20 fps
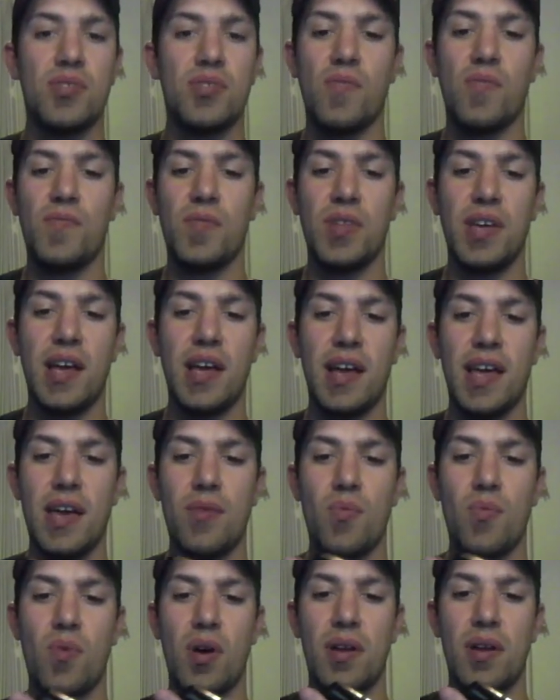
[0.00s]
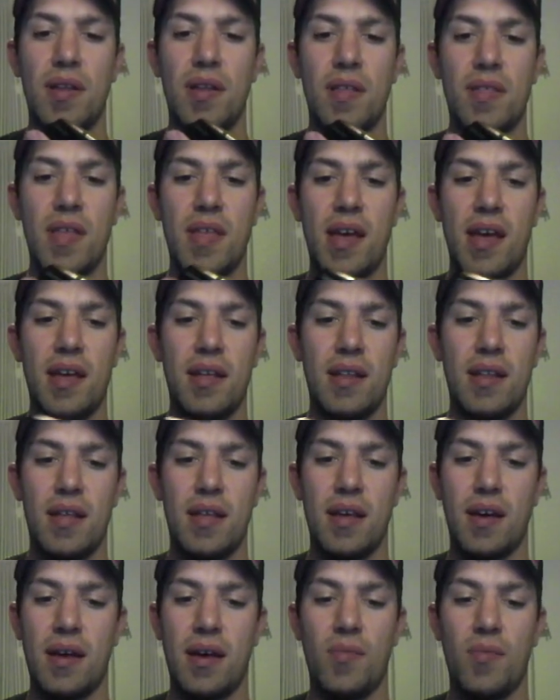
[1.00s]
Hopefully I get one that
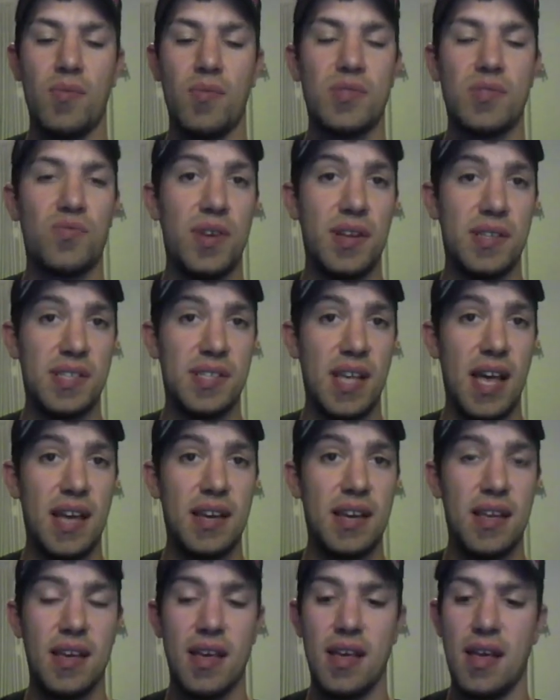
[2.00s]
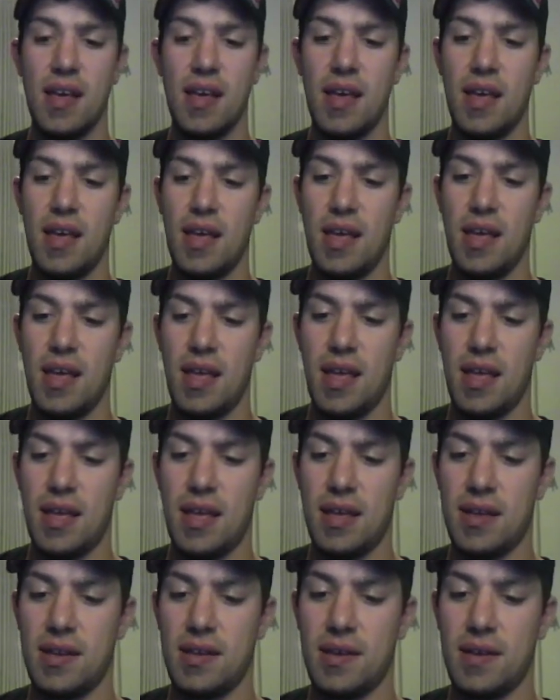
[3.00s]
was redesigned.
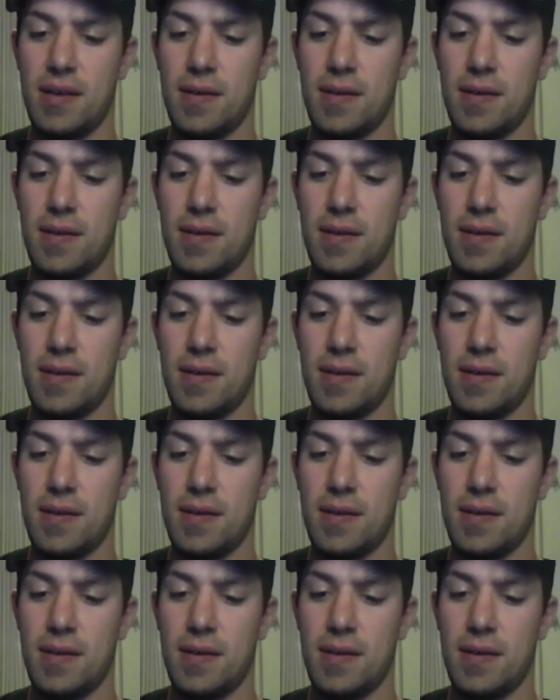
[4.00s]
And